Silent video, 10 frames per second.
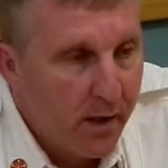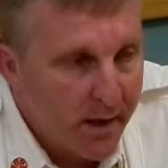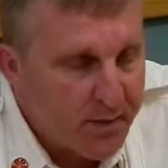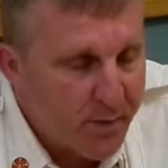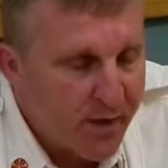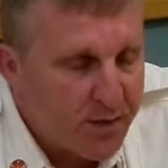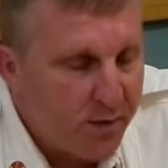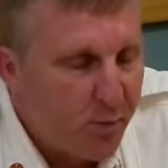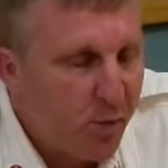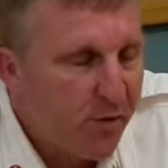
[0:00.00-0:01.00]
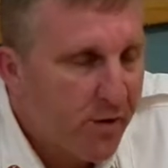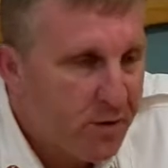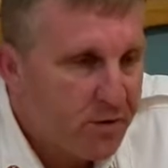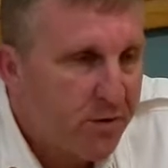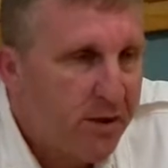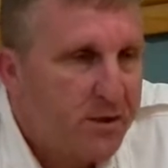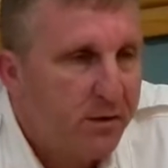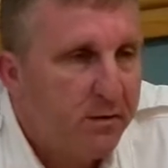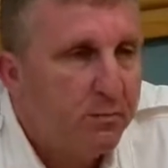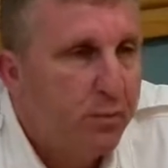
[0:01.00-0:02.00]
As you mentioned,
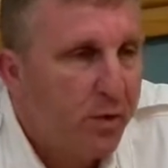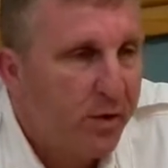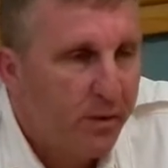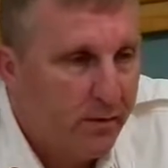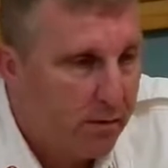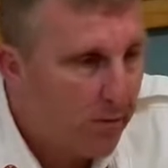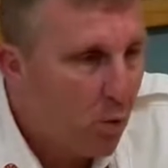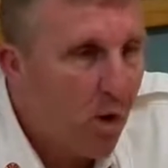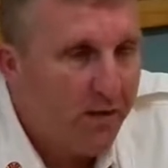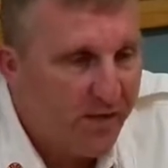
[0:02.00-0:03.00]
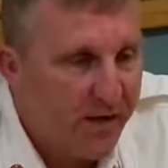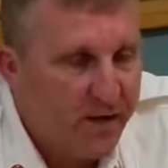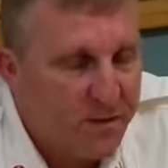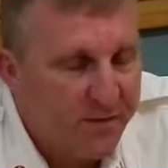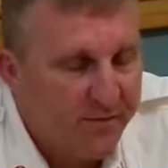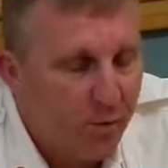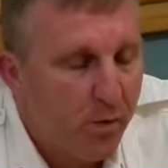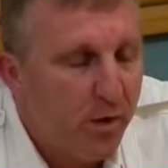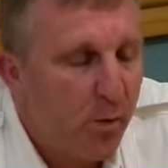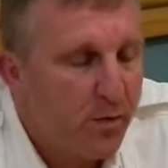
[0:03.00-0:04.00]
pre-registration, pre-qualification, if you
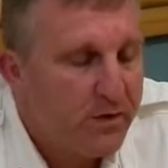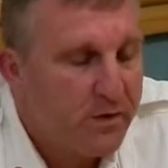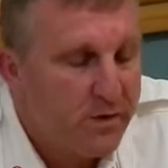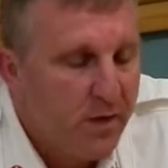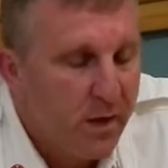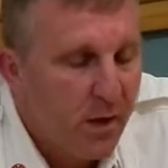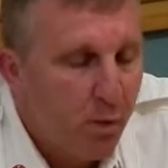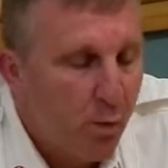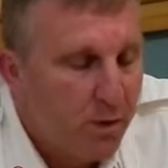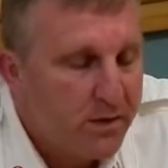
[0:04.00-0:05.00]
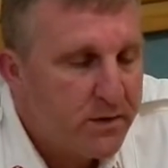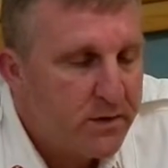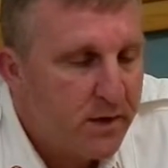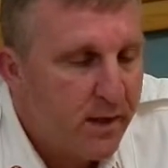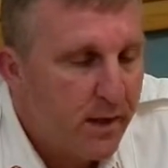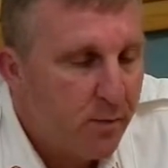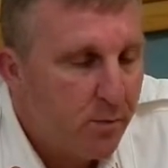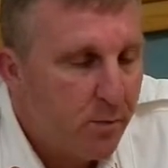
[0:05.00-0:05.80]
will, was a